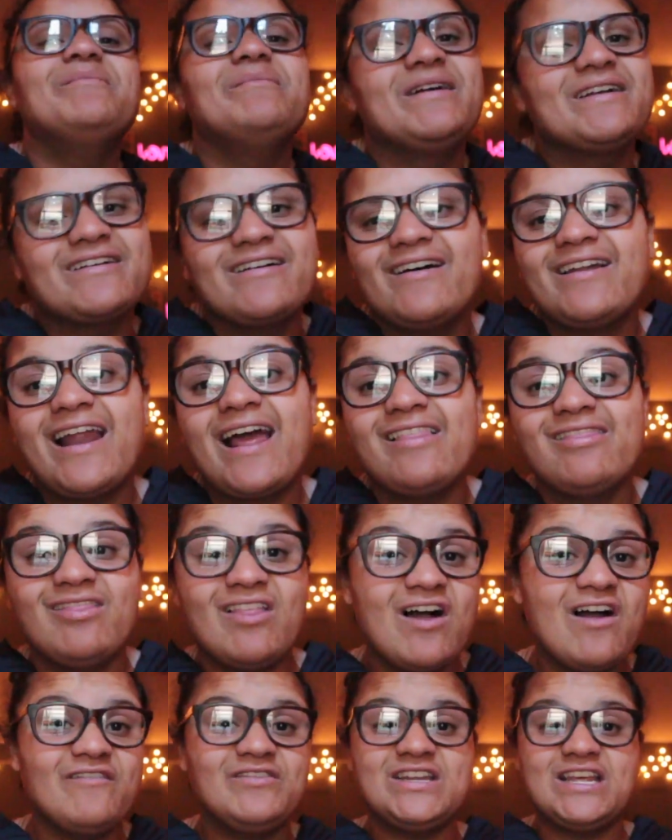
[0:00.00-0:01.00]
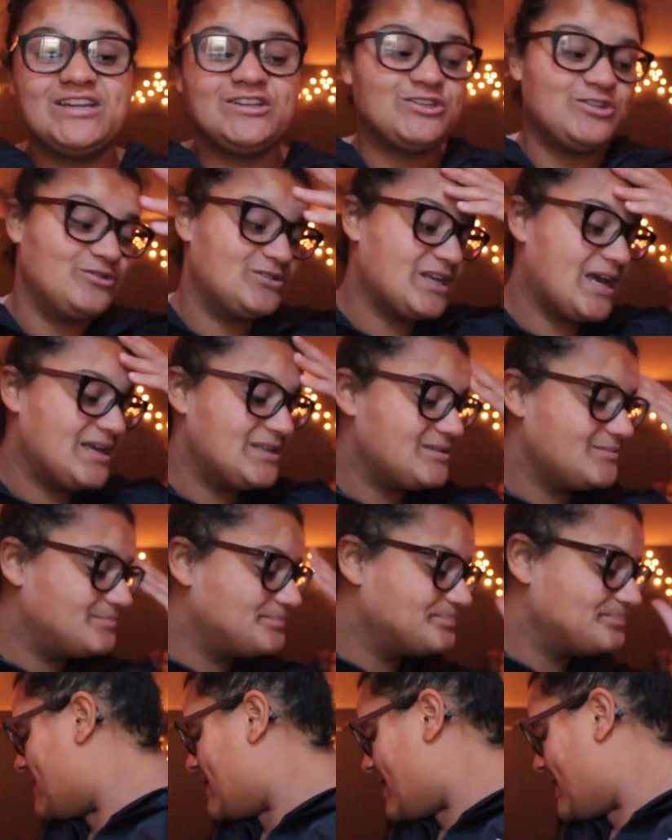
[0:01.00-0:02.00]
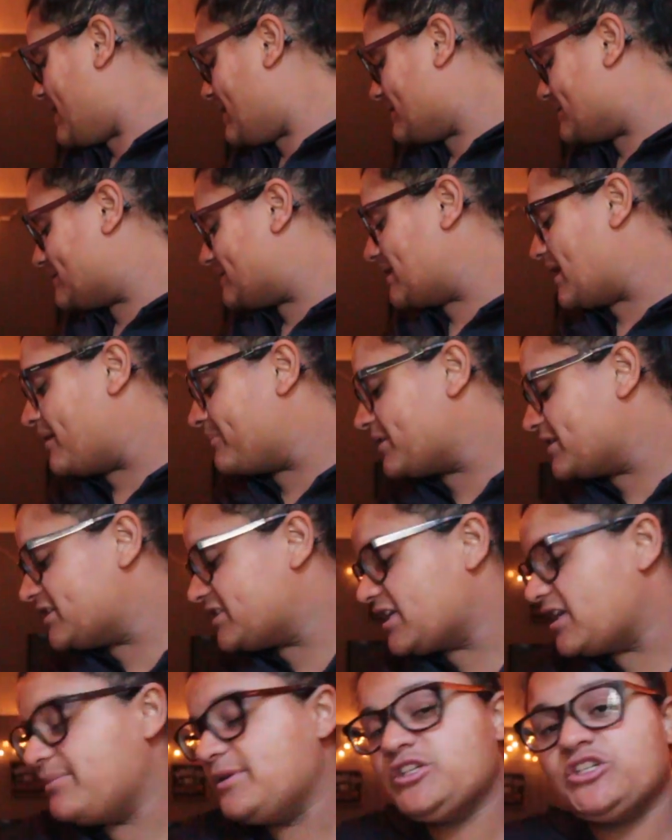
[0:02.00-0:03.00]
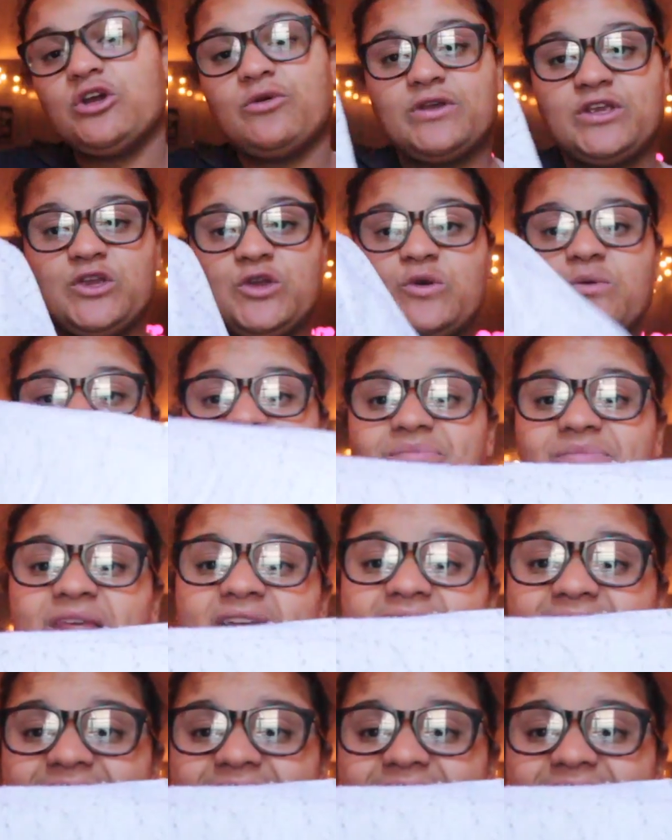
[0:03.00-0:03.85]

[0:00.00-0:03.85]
God, I love tennis shoes, guys. Next, I'm just going to be showing you the